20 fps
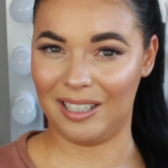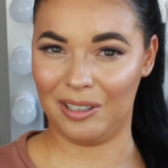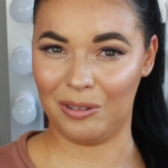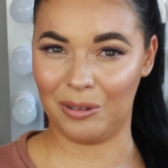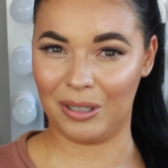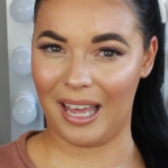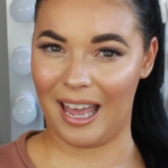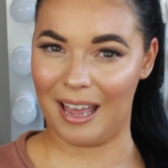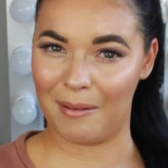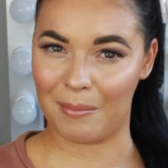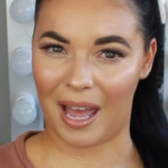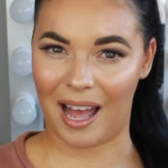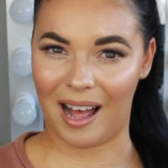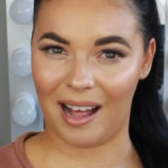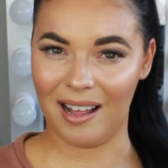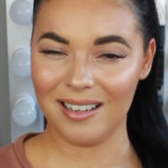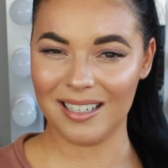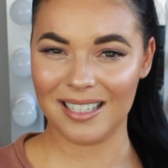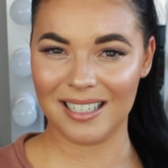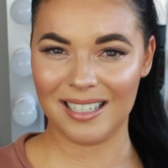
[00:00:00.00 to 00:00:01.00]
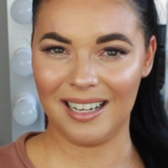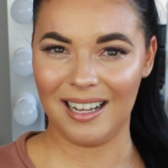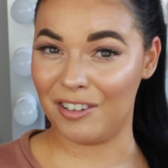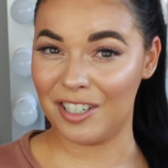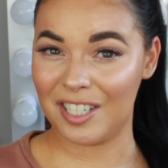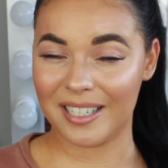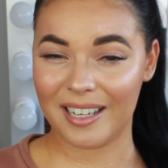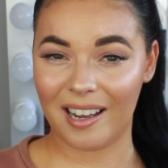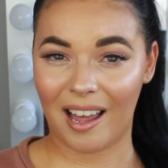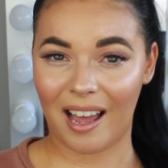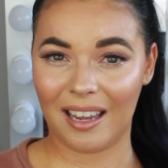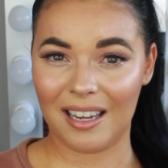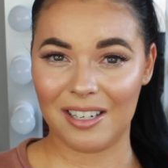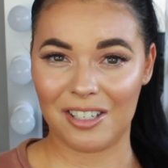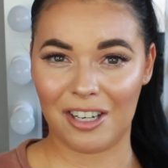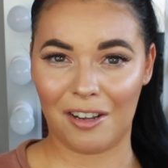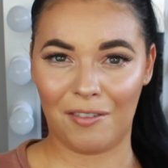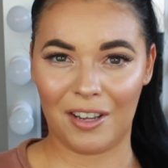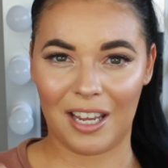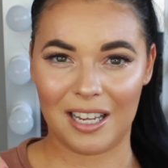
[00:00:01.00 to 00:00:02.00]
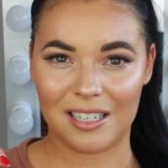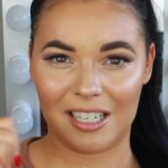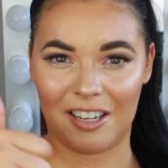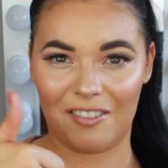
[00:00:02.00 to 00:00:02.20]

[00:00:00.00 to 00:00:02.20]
look came out. If you did like it, don't forget